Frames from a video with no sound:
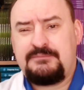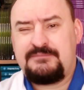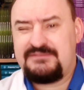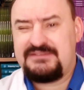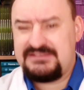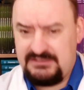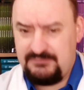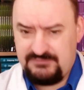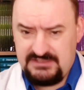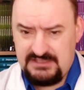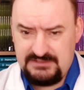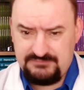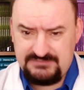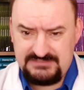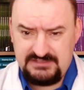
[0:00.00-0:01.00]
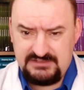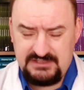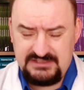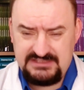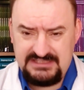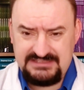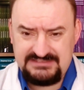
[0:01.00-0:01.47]
Sometimes there are
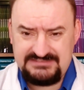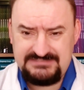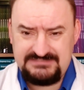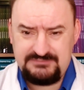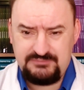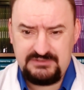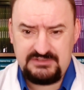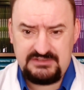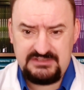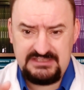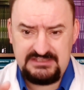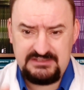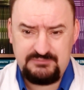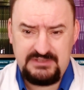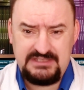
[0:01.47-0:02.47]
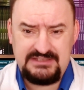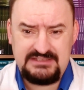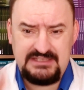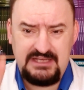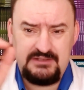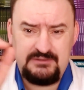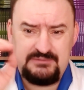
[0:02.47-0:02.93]
cases when you need it right
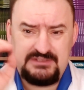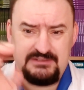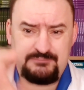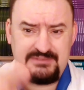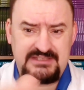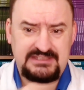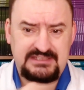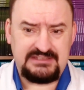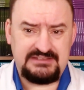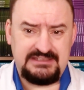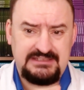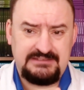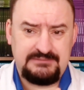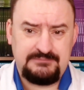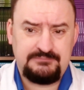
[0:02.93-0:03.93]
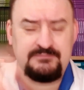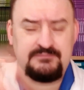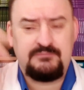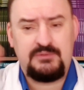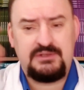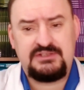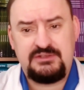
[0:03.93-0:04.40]
now, immediately.
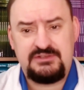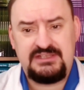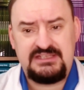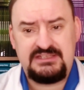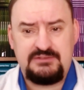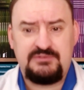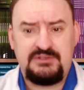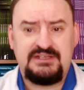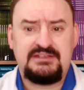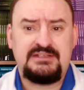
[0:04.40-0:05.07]
When you need it right